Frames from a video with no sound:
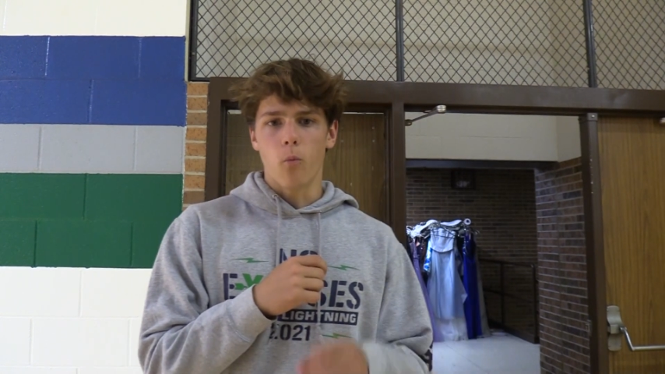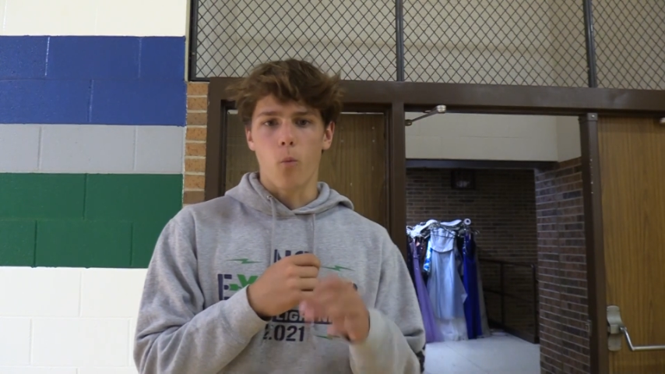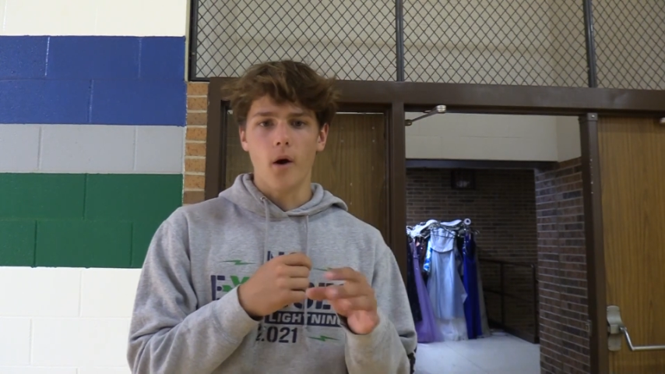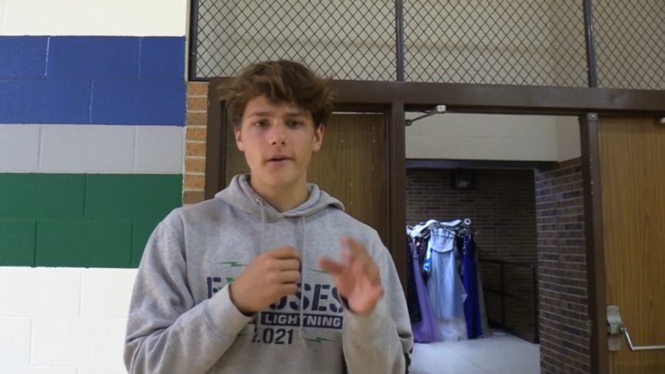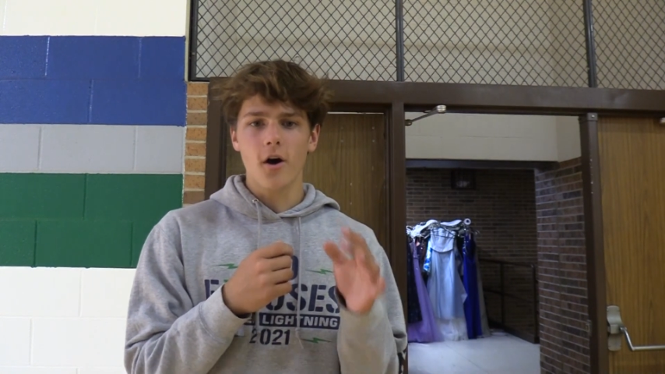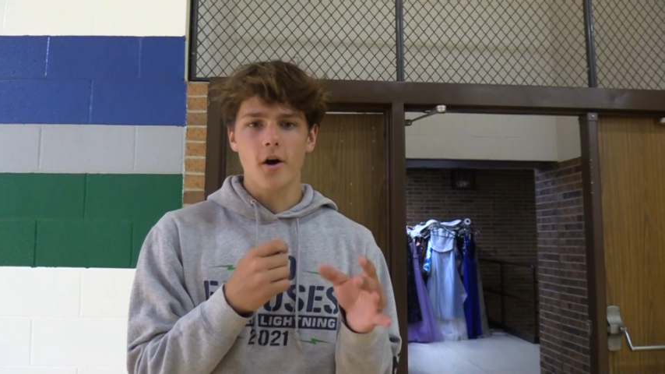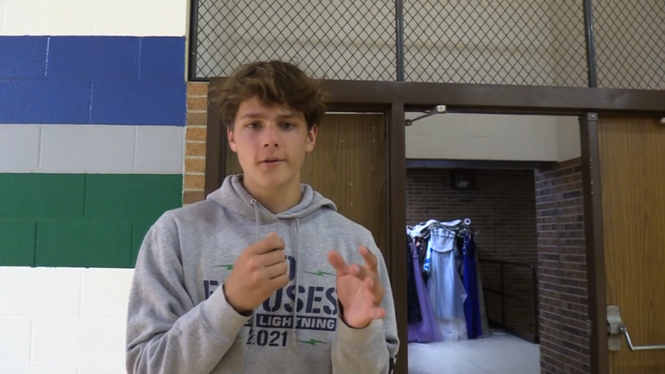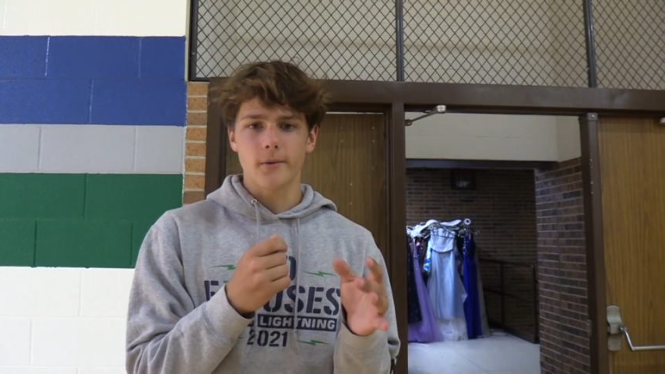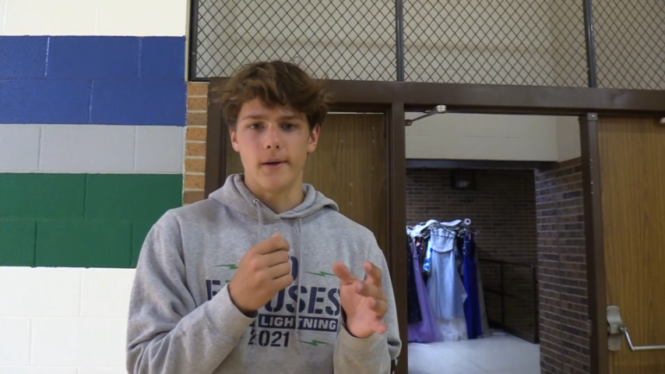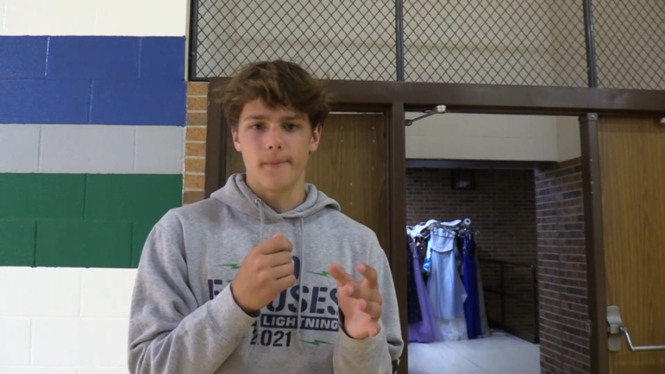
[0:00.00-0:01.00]

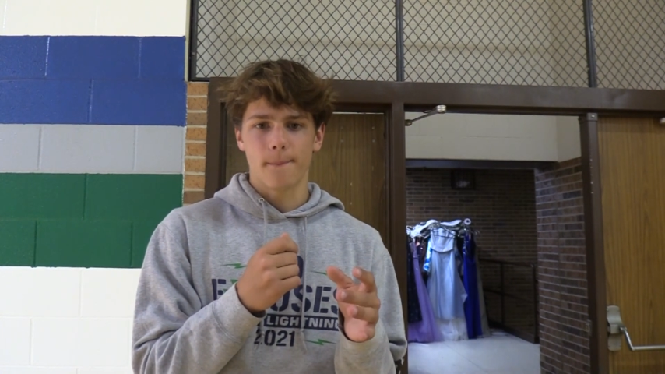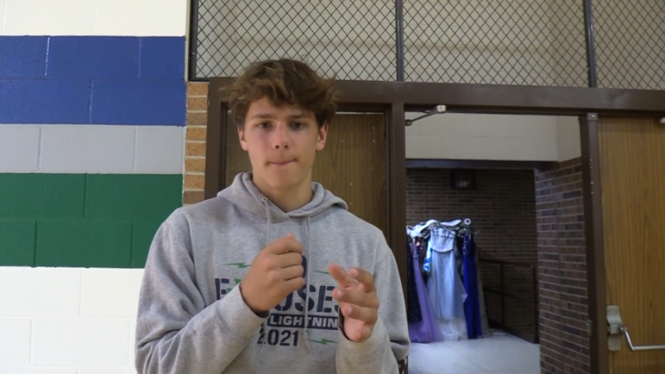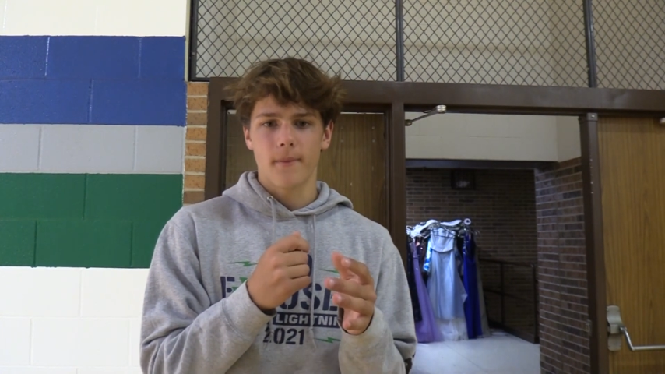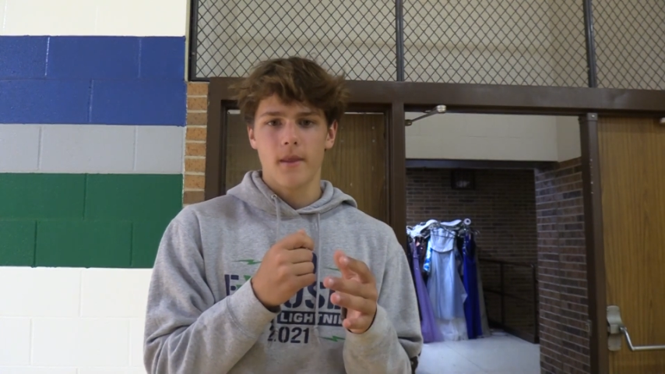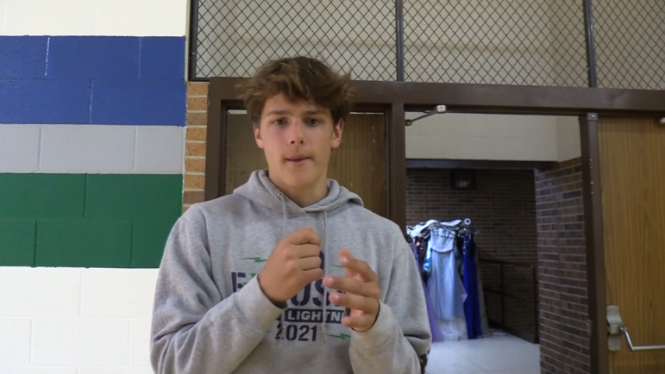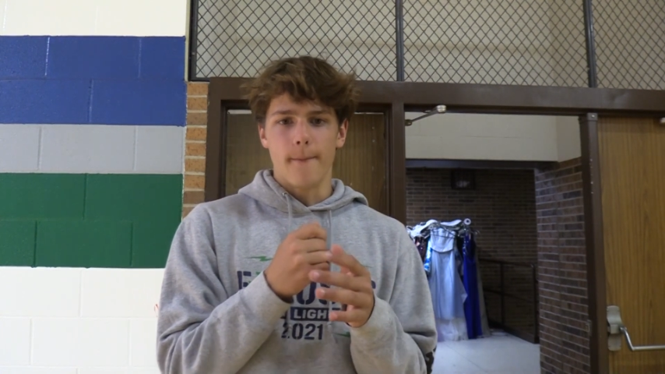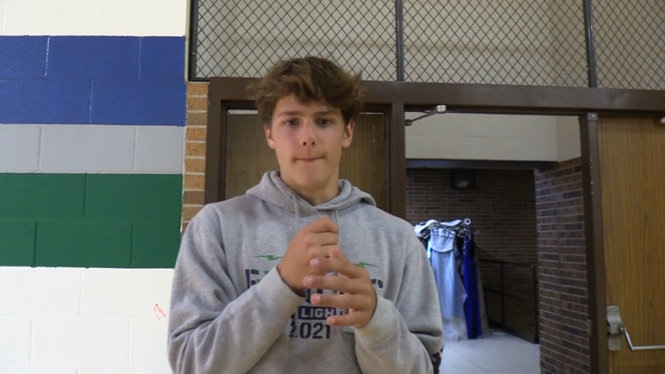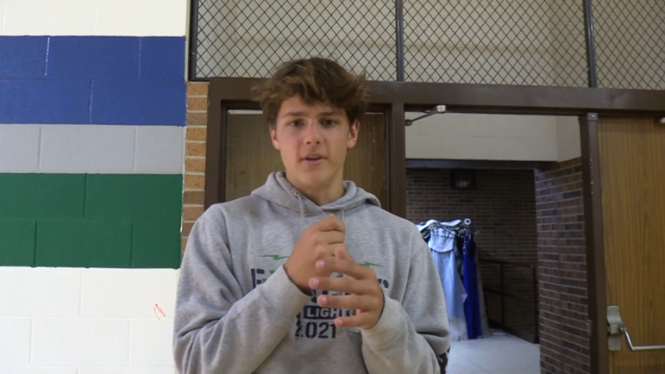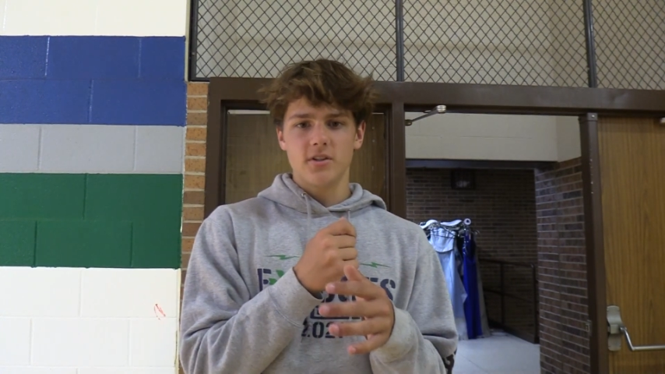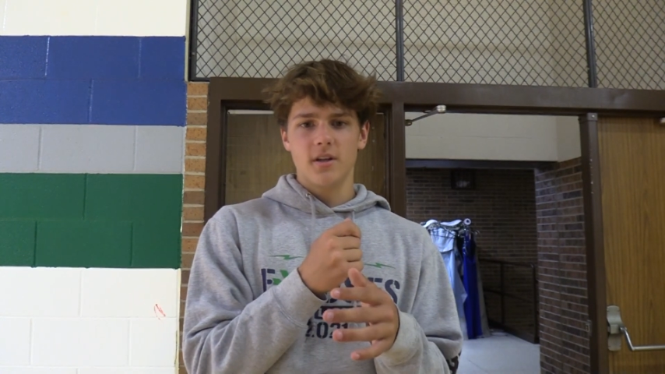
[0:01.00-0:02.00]
100
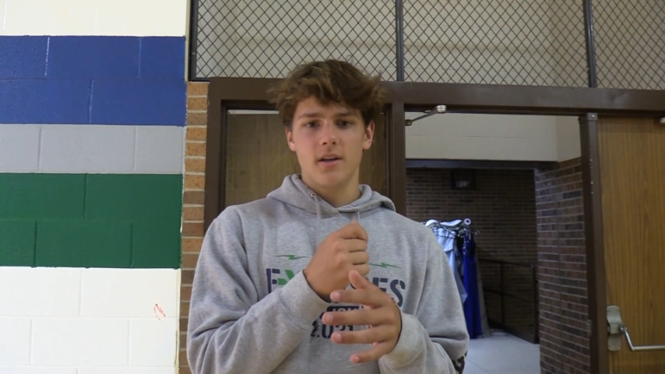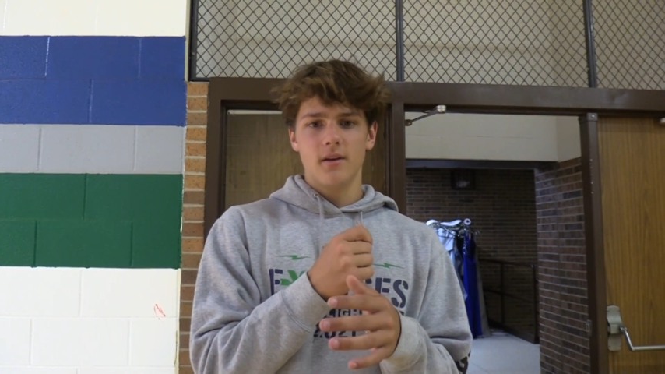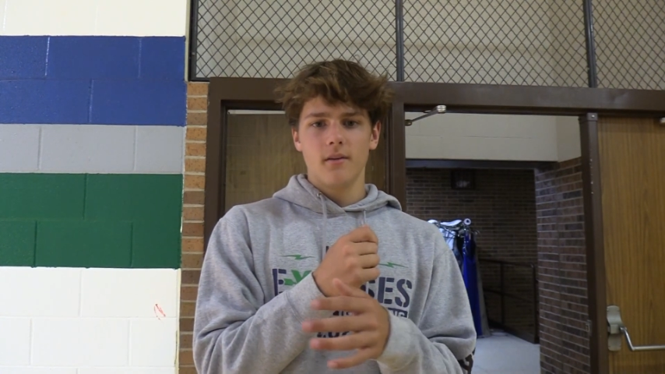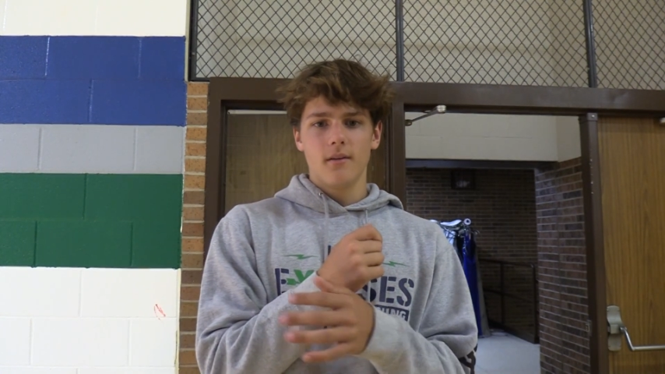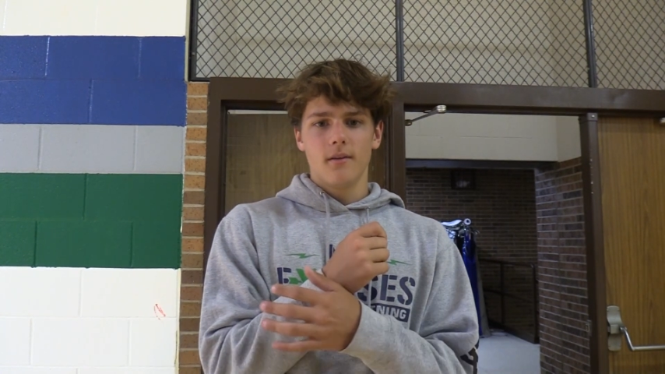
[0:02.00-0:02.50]
Michigan